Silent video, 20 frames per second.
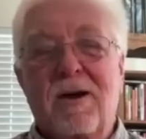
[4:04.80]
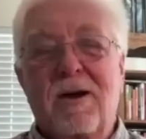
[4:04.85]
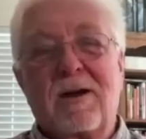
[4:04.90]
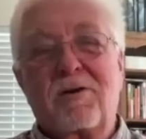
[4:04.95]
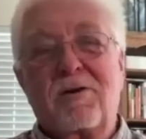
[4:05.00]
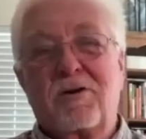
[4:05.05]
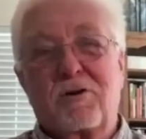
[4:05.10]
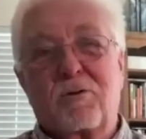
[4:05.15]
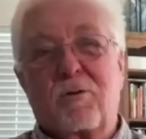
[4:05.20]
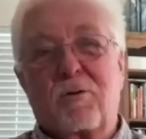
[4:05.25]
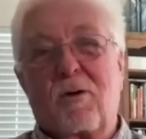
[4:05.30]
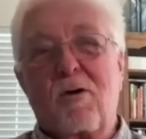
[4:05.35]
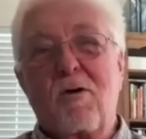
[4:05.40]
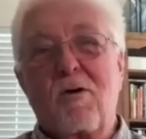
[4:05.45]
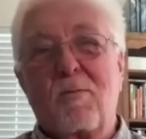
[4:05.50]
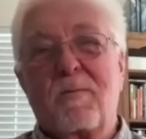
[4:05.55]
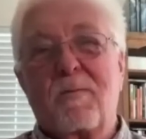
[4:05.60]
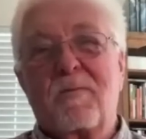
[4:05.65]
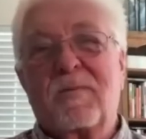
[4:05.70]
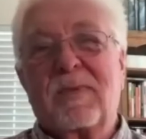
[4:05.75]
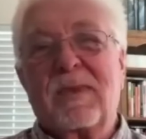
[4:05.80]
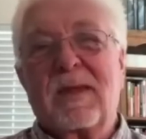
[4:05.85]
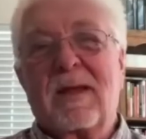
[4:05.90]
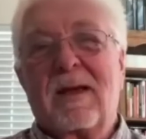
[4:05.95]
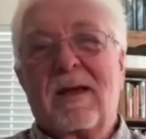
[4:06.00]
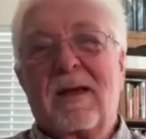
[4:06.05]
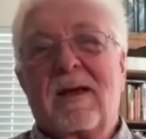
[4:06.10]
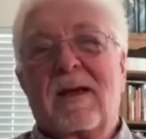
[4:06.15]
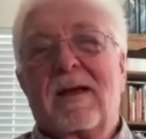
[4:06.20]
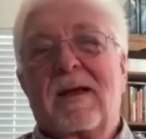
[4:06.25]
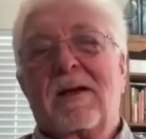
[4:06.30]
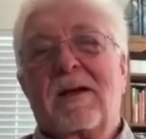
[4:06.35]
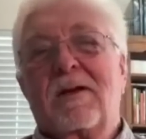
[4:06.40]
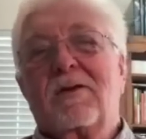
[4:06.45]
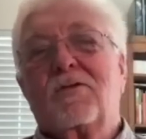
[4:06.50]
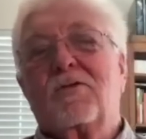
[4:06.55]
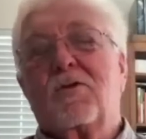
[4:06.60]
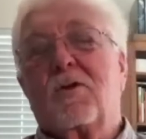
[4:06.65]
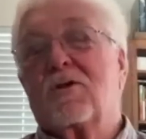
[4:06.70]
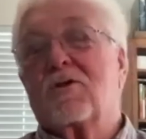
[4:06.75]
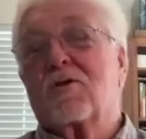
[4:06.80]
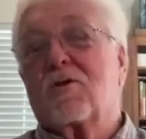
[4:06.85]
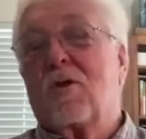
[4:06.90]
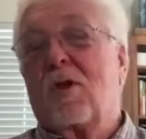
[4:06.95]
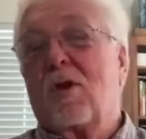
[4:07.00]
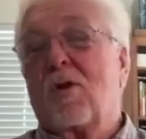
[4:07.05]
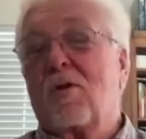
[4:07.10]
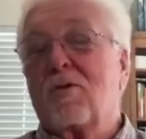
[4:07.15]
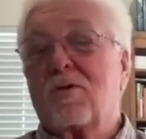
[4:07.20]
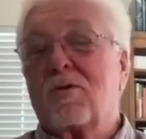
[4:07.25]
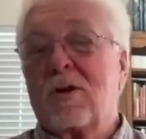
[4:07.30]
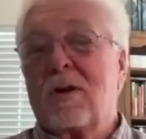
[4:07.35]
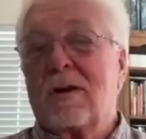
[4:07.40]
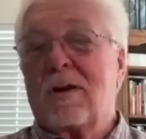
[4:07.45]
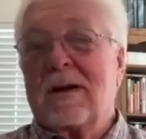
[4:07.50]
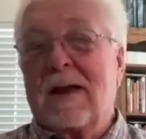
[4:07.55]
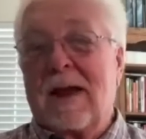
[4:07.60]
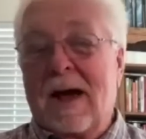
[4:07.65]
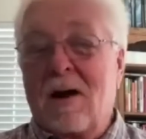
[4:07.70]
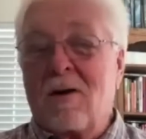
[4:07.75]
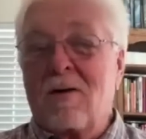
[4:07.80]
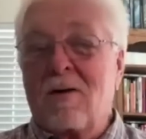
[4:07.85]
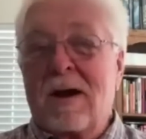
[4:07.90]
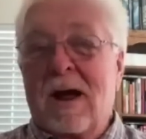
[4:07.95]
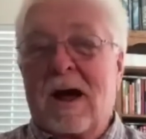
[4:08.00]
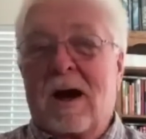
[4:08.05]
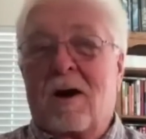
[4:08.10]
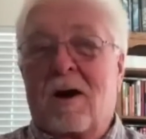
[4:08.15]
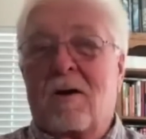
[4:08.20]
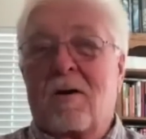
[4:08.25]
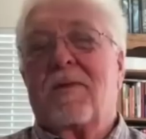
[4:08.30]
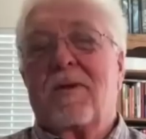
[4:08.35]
in Jerome. So it's closed down now.